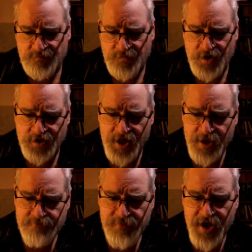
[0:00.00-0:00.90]

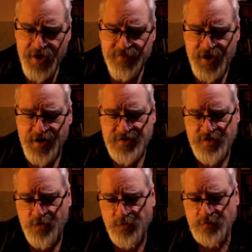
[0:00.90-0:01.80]
empath that is
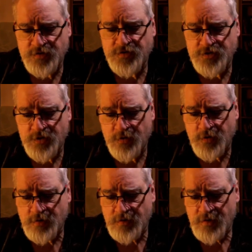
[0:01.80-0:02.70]
an older
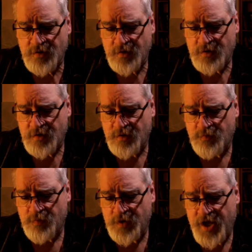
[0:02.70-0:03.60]
soul
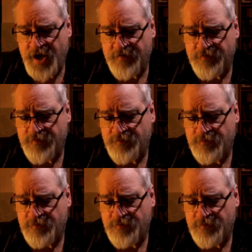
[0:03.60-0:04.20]
will have